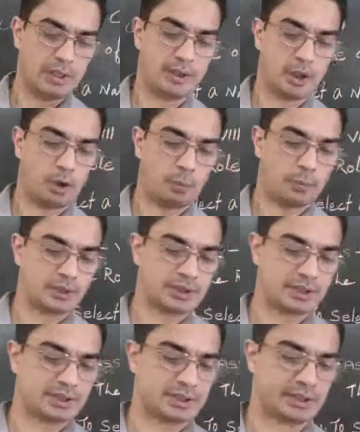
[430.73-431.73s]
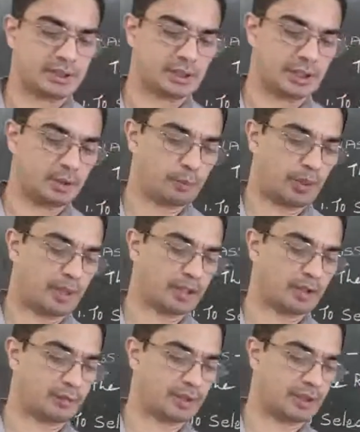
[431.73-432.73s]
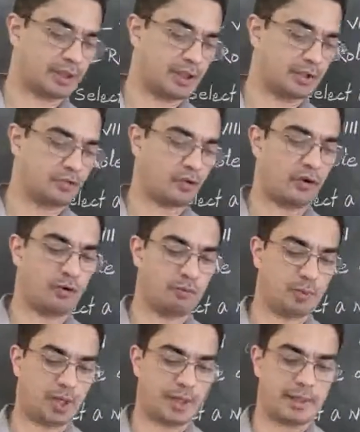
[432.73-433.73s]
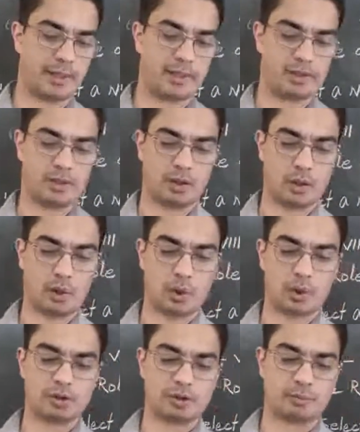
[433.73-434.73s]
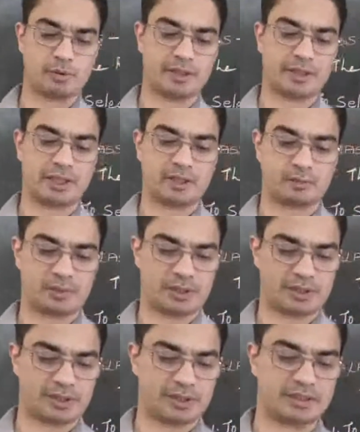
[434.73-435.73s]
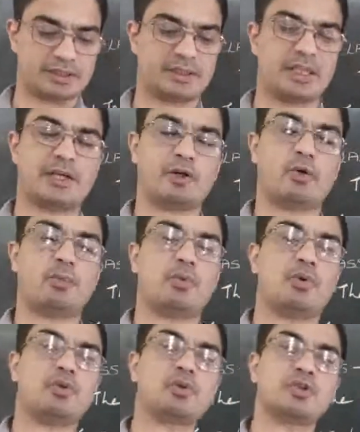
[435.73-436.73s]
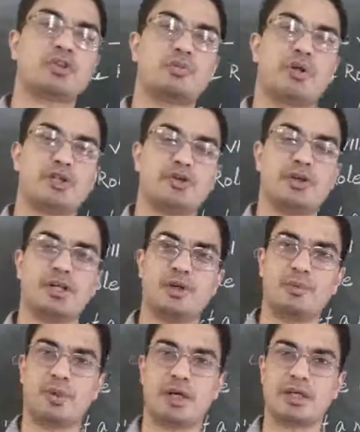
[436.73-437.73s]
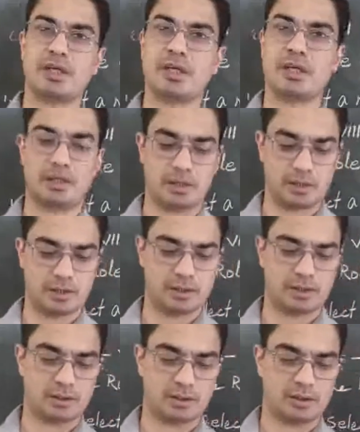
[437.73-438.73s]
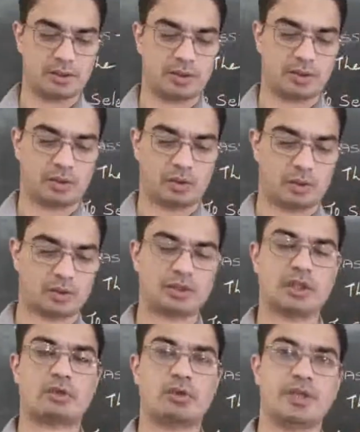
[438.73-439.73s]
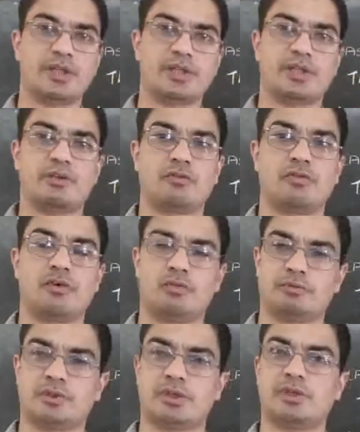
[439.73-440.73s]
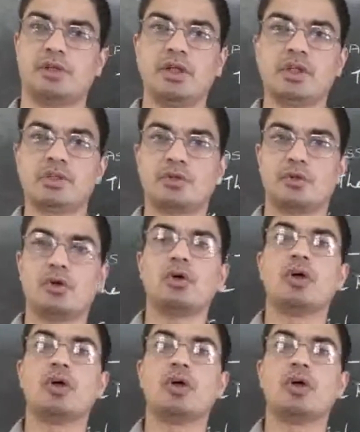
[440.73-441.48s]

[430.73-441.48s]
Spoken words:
the opposition in parliament is formed by all the political parties that oppose the majority party or the coalition formed. So